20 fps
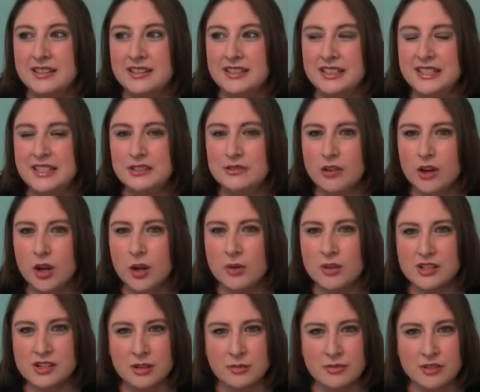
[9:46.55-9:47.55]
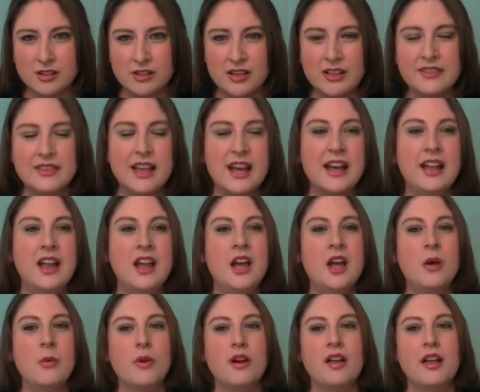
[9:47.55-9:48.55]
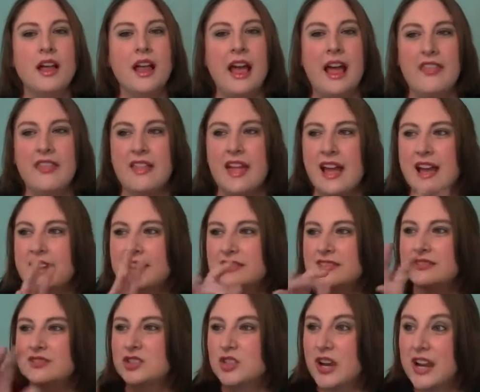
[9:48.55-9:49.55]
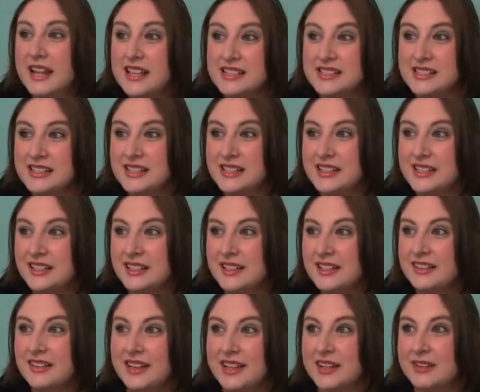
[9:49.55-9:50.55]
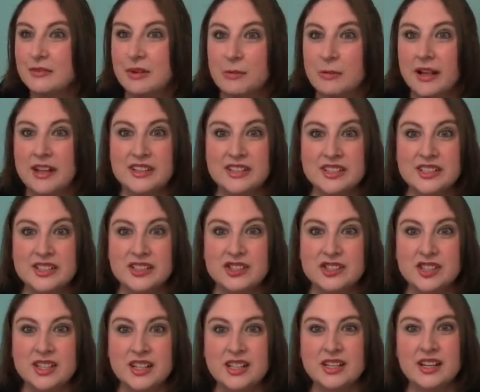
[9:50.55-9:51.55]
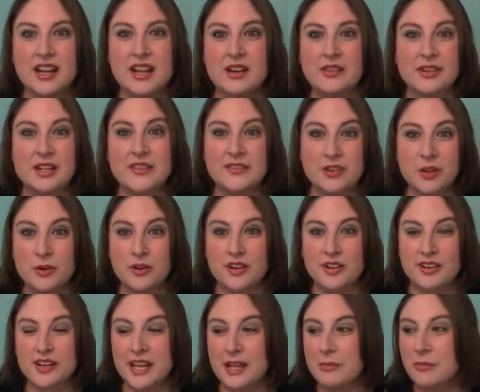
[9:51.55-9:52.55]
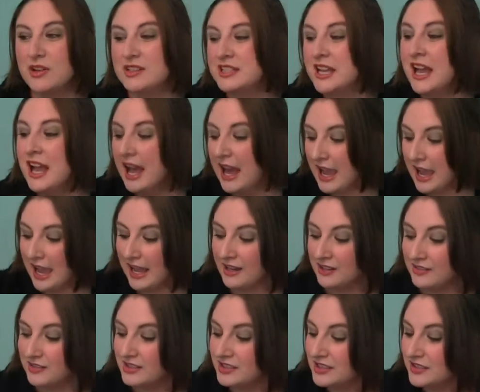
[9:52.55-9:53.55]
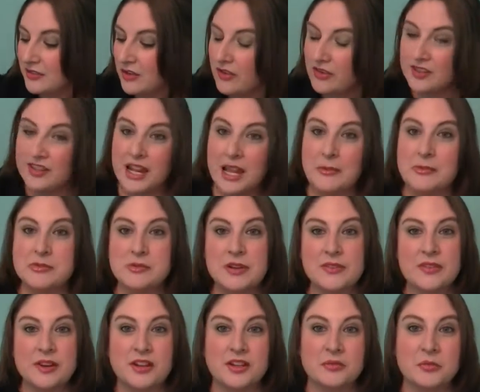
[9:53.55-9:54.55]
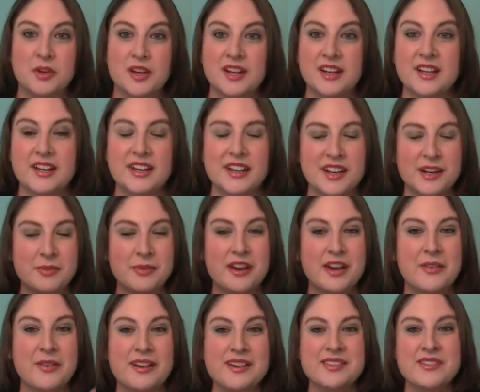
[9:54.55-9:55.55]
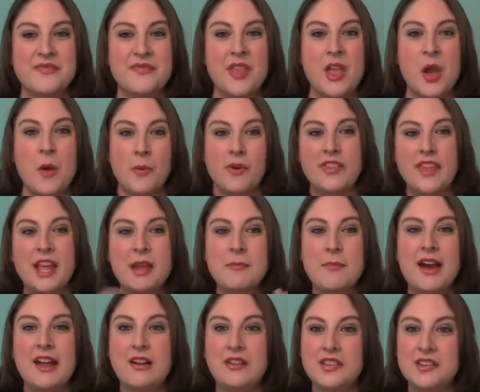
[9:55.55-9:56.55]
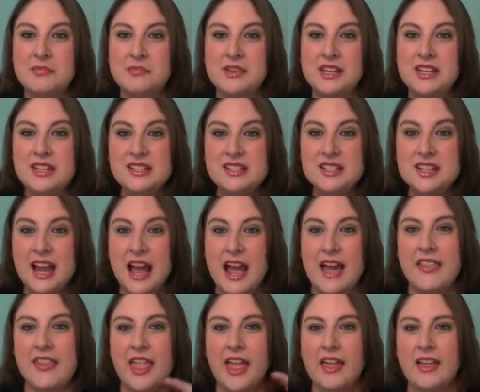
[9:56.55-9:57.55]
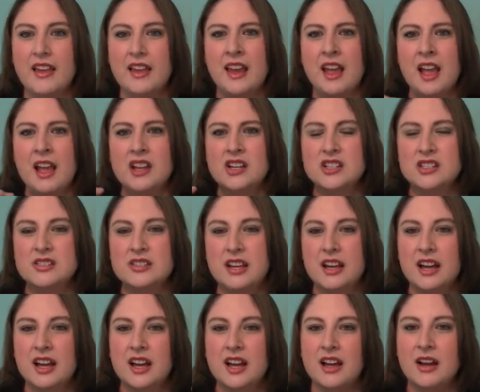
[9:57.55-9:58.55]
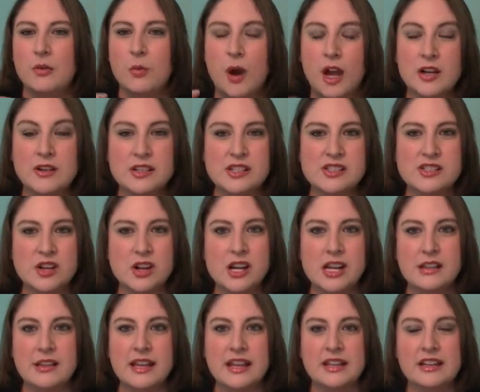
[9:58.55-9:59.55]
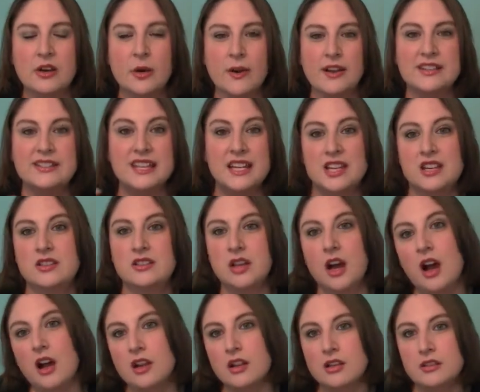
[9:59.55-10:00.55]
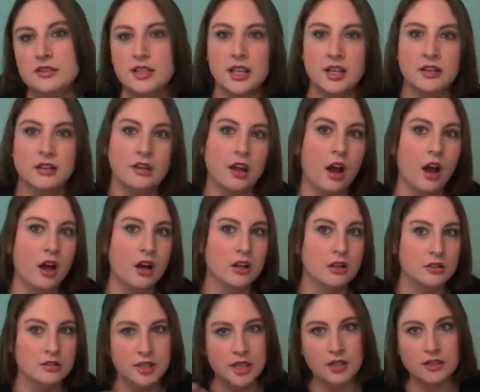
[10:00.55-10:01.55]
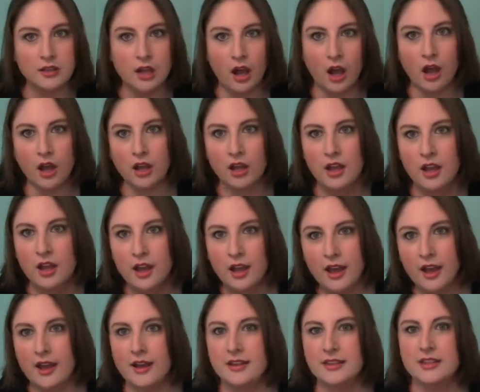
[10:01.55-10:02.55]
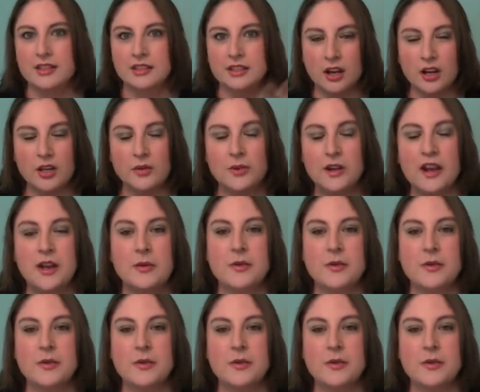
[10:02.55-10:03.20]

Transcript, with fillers: Deidre or something like that when, and that crazy like rebellious chick I don't even know what her name was I had a list of all the names but I forgot to bring it in here but anyways when they met on the beach and then the Wiress started like going tick tock tick tock tick tock and the dark guy